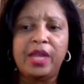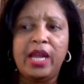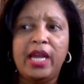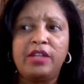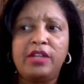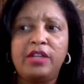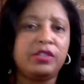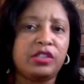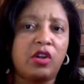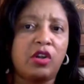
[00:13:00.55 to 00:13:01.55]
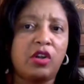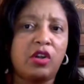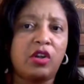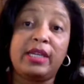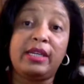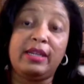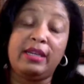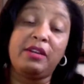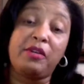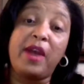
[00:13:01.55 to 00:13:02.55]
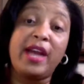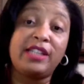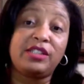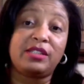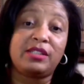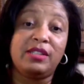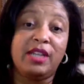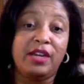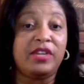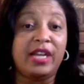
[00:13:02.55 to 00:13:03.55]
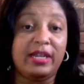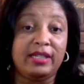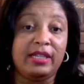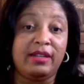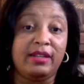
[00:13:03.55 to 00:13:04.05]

And, the stock market, it crashes every now and then.